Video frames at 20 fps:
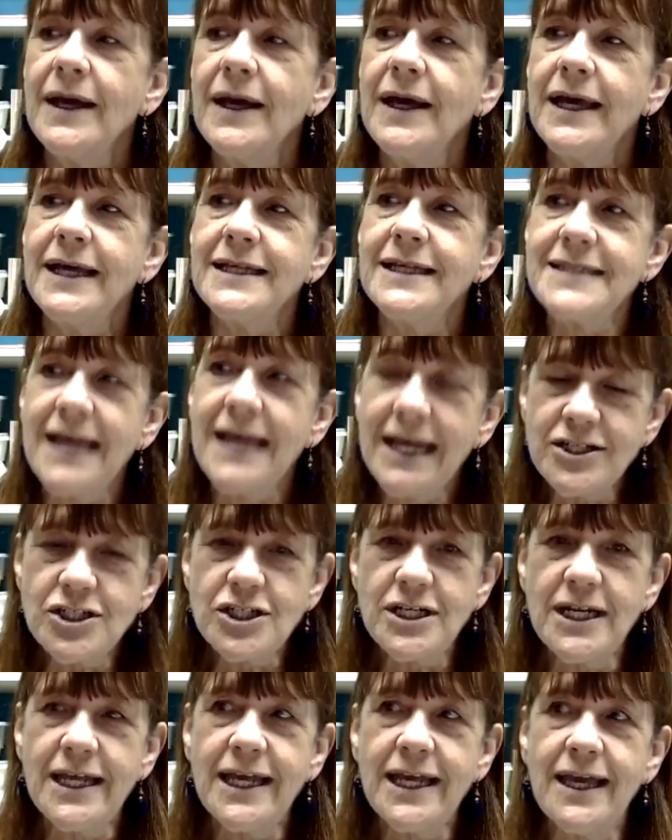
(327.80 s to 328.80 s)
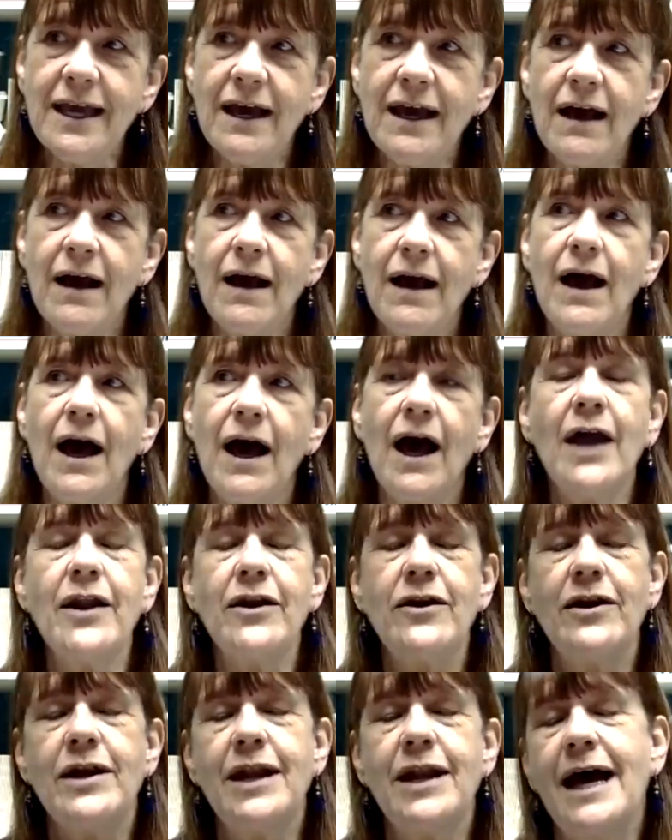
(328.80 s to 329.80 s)
It's actually a
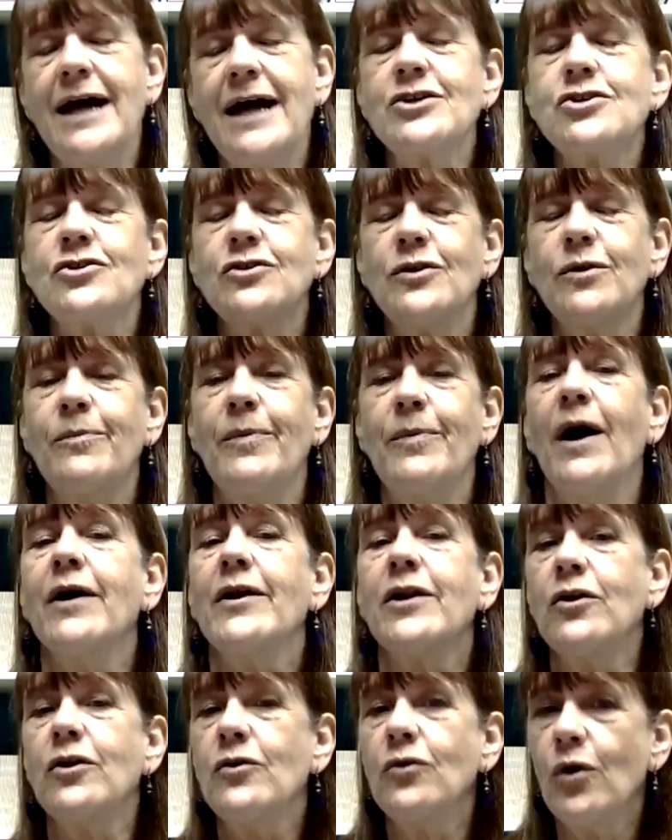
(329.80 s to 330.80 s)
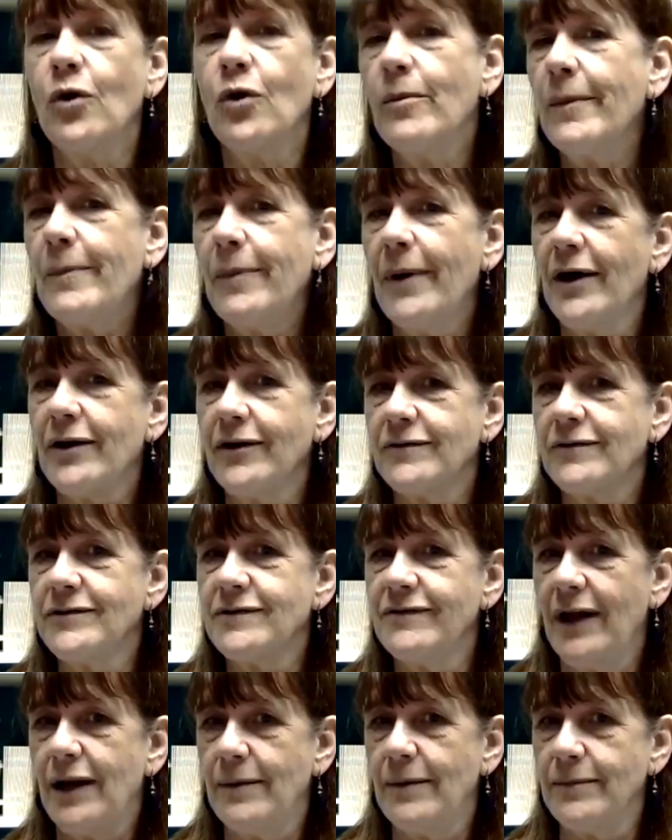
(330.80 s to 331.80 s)
natural part, a normal part of
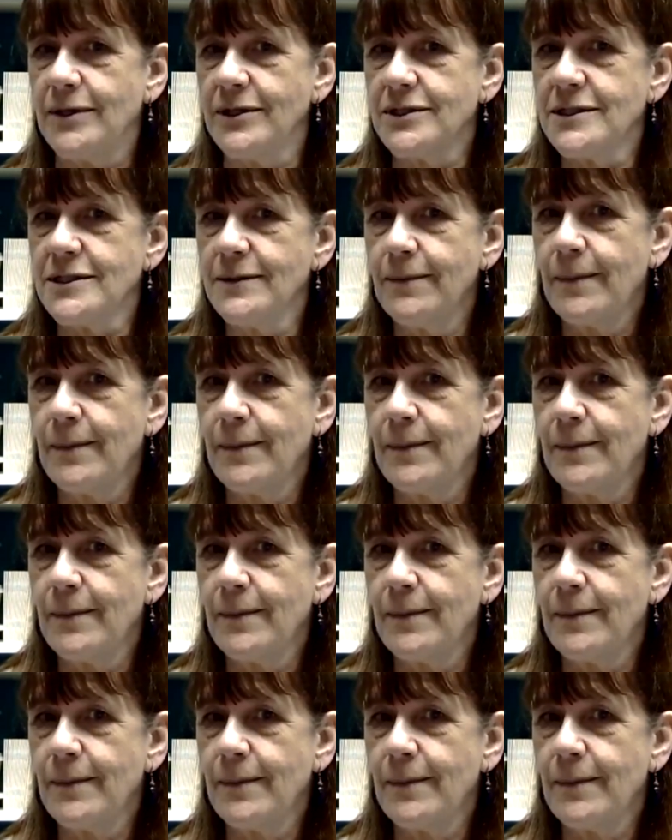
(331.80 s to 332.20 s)
development.